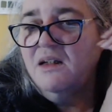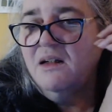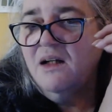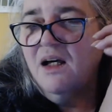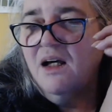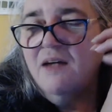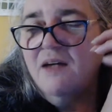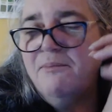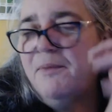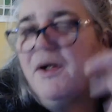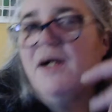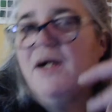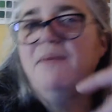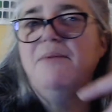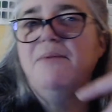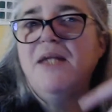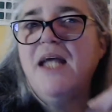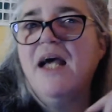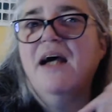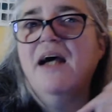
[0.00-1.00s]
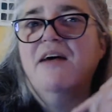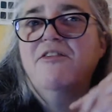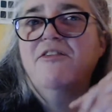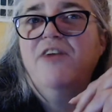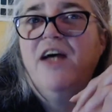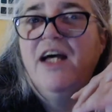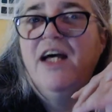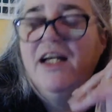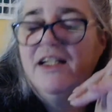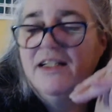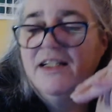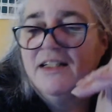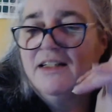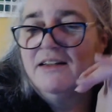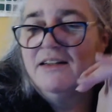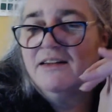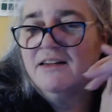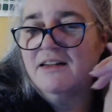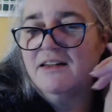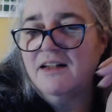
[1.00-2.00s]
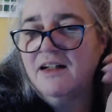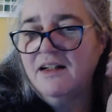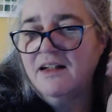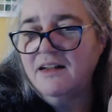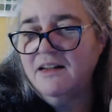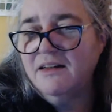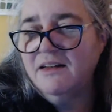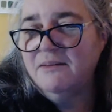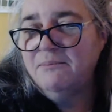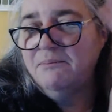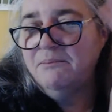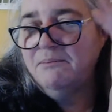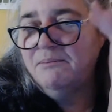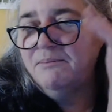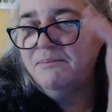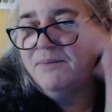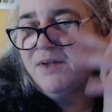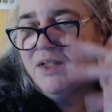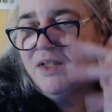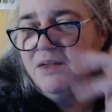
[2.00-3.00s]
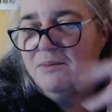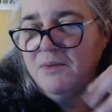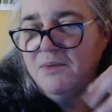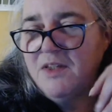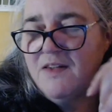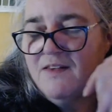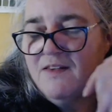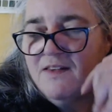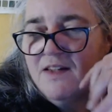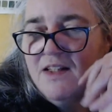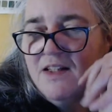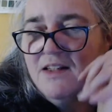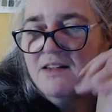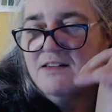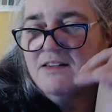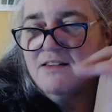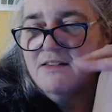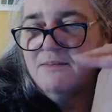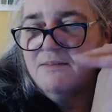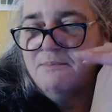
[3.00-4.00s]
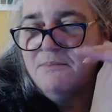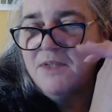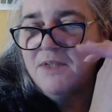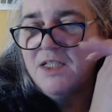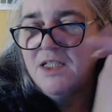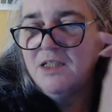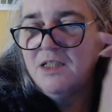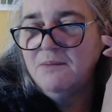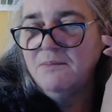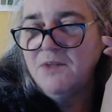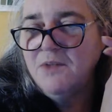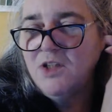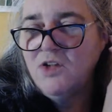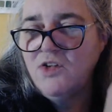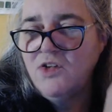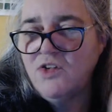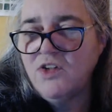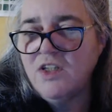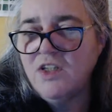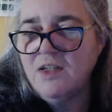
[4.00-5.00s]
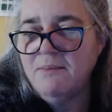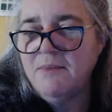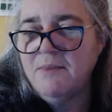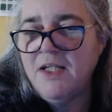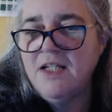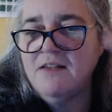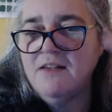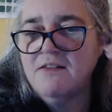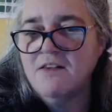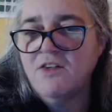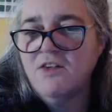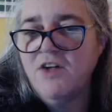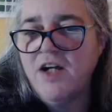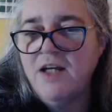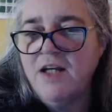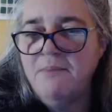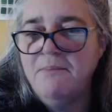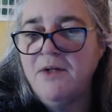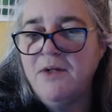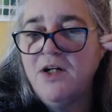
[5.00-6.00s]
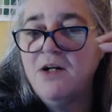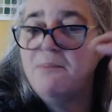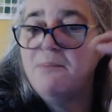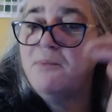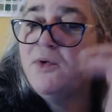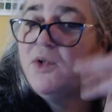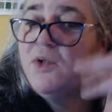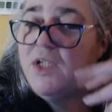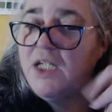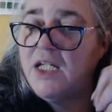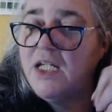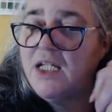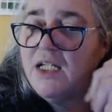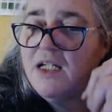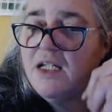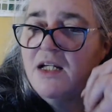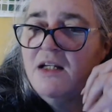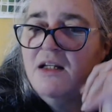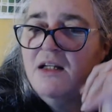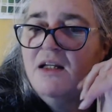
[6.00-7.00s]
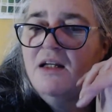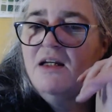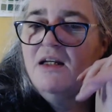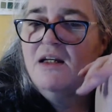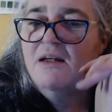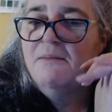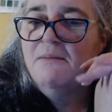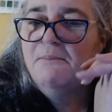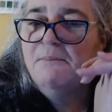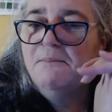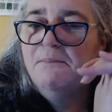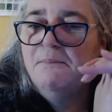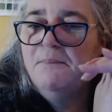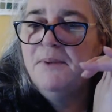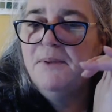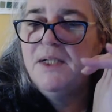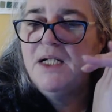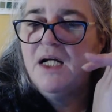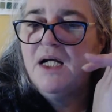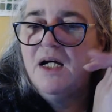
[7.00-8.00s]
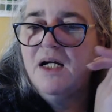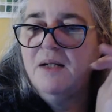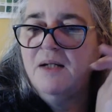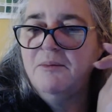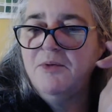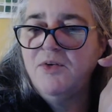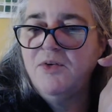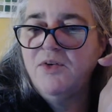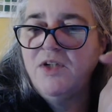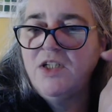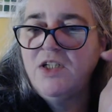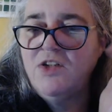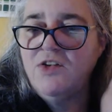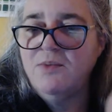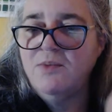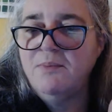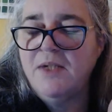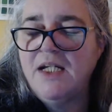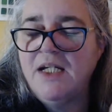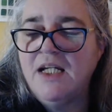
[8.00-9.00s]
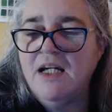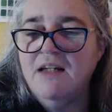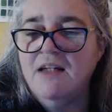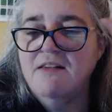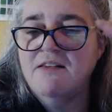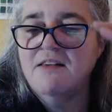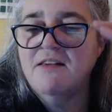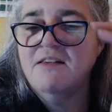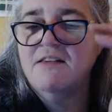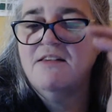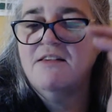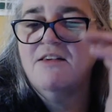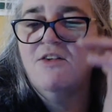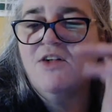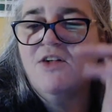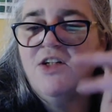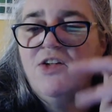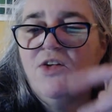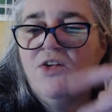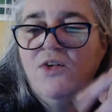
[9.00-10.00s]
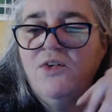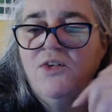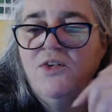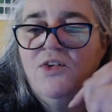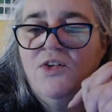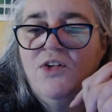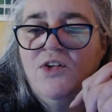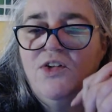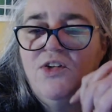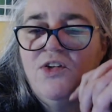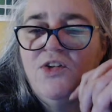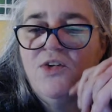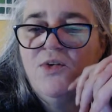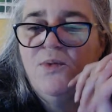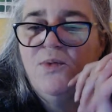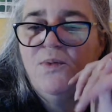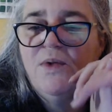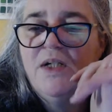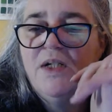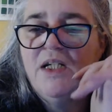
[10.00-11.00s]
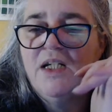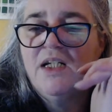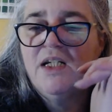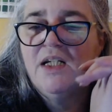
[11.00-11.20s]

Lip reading: I probably have had it. Bronwyn says, Mom usually makes a cranberry pudding, but I'm going to my cousin's, so I told her to do what